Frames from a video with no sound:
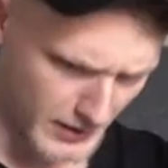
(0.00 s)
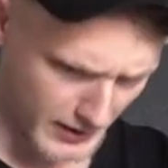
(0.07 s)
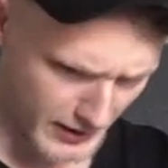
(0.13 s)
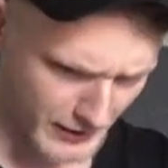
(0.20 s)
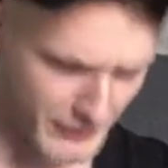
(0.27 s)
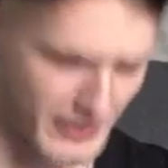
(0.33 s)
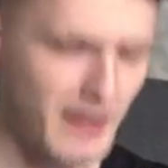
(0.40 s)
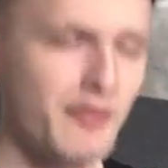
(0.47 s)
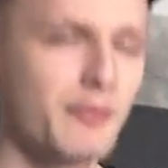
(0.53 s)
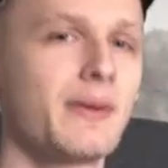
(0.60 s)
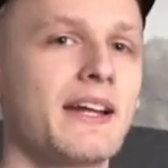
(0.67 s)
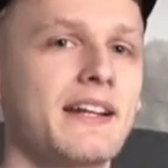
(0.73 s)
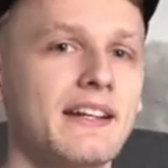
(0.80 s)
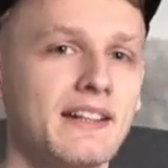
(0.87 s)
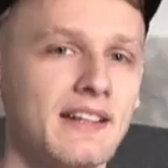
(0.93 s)
if you haven't made
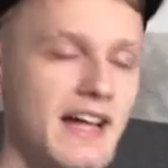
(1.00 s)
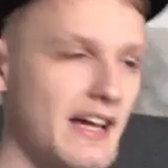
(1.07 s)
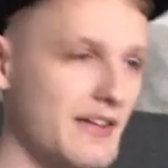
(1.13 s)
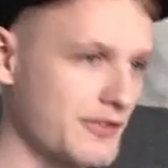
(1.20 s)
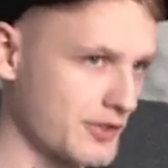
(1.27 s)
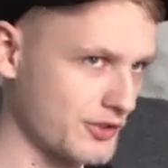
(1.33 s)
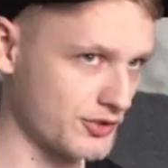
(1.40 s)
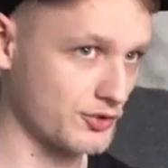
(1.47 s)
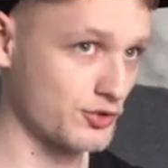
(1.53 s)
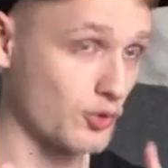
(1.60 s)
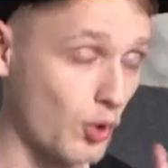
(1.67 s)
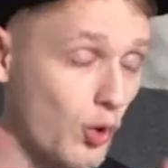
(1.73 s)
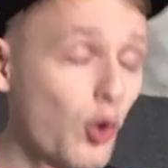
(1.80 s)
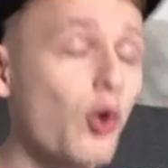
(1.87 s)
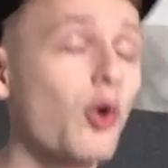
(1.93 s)
it live, because
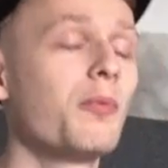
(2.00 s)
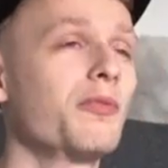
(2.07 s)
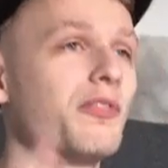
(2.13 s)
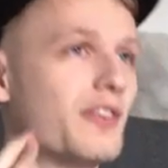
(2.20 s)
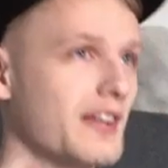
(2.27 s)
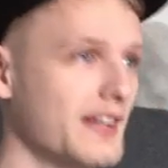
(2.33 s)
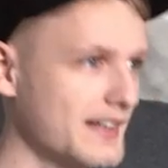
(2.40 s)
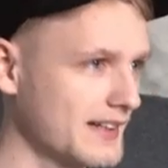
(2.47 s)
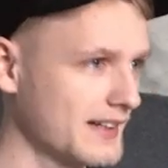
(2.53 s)
hopefully